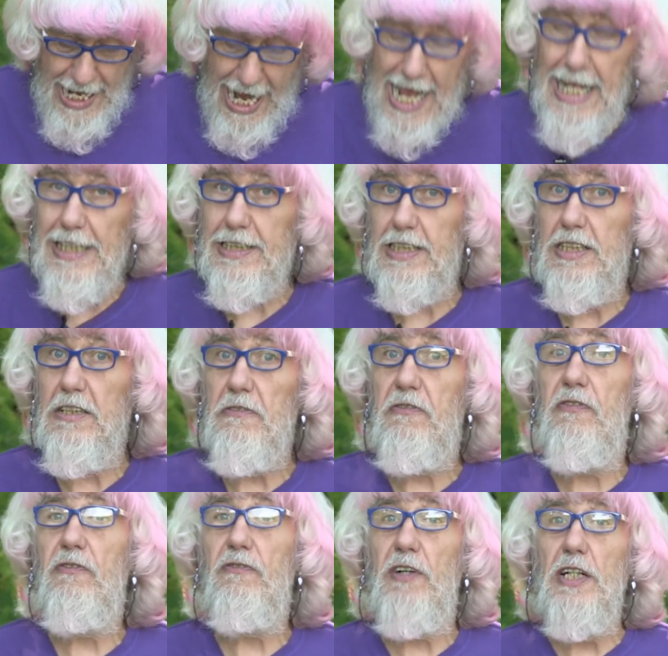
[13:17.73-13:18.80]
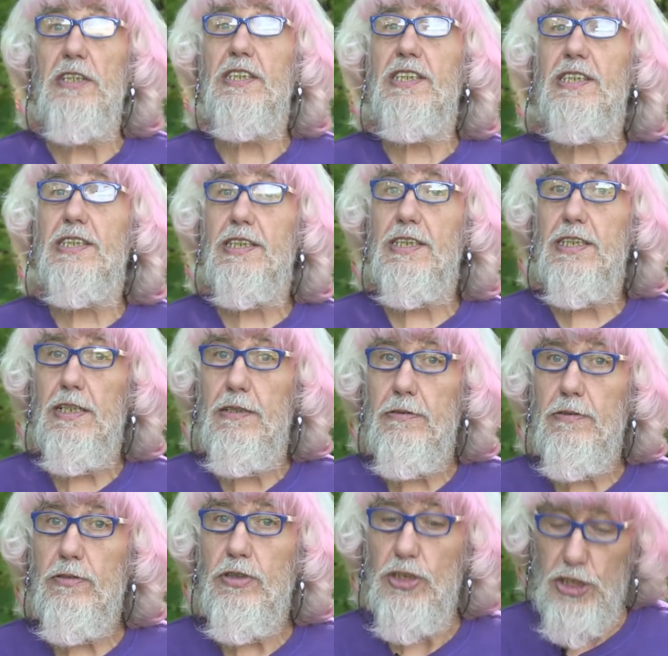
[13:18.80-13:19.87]
as the first
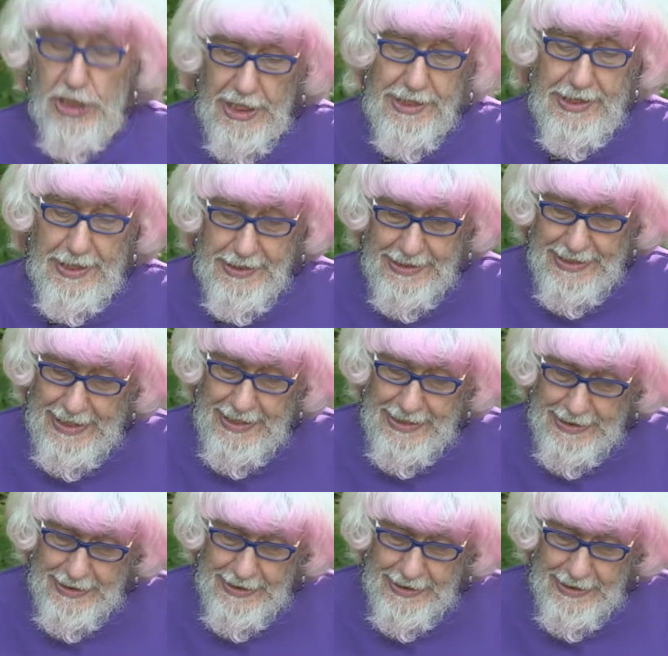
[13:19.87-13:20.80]
chicken king.